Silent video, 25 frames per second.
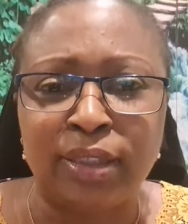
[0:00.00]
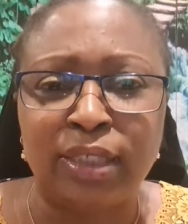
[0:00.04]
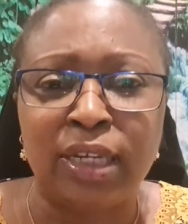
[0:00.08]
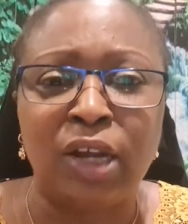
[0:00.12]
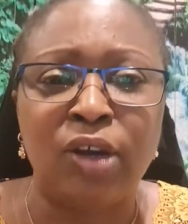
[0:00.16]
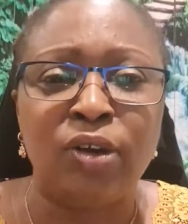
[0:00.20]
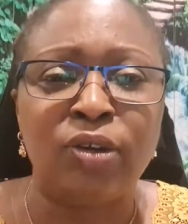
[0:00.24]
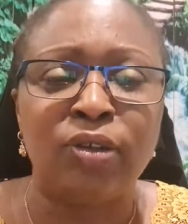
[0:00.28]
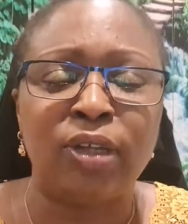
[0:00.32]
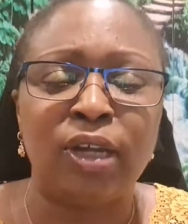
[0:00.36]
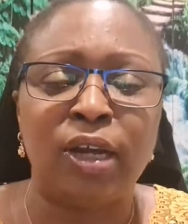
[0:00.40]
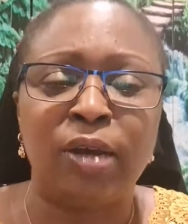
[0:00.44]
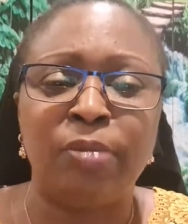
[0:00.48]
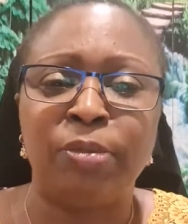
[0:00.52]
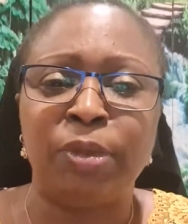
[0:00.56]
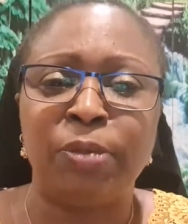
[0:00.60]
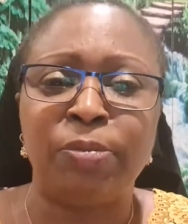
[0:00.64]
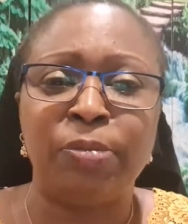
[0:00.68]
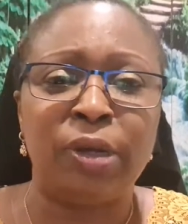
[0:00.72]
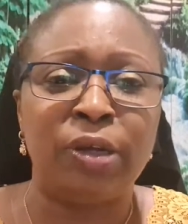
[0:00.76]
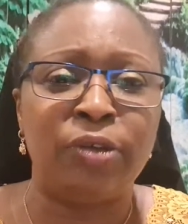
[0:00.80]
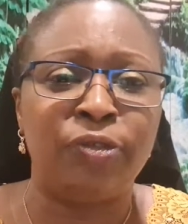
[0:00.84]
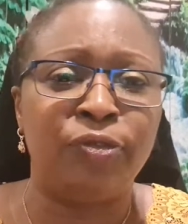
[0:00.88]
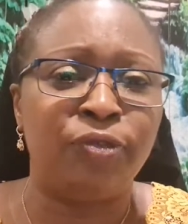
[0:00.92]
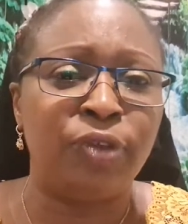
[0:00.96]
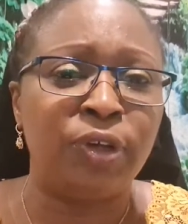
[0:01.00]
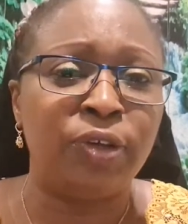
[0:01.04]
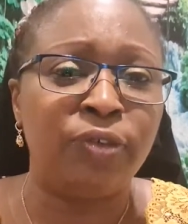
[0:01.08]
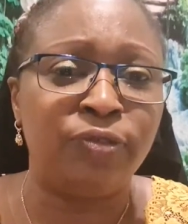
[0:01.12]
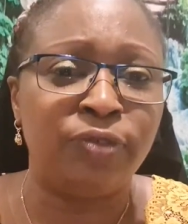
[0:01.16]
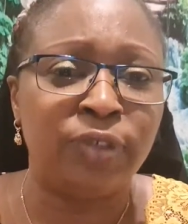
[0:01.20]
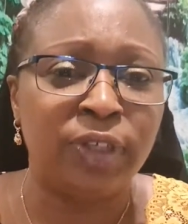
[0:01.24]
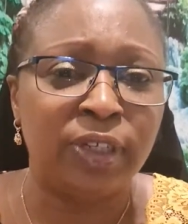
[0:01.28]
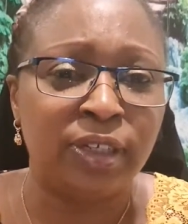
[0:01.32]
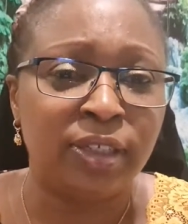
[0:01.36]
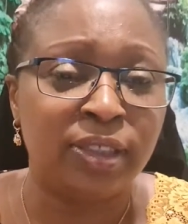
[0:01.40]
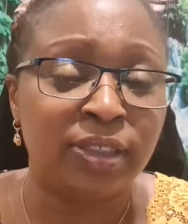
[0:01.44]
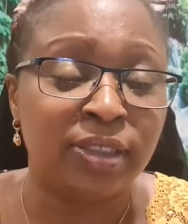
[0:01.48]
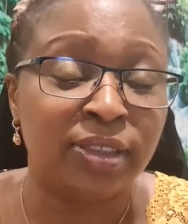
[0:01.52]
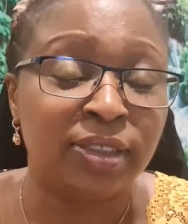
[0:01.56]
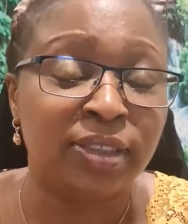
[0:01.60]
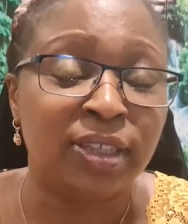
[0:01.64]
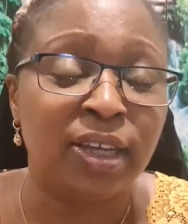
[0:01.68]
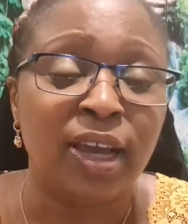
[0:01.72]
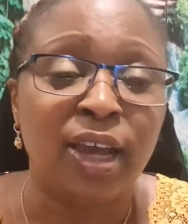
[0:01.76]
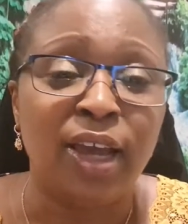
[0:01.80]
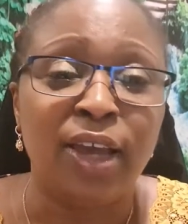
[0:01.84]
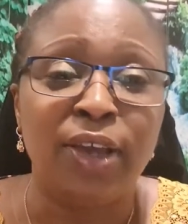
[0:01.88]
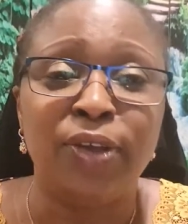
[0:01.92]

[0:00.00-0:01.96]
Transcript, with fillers: Now that I'm in my 50s,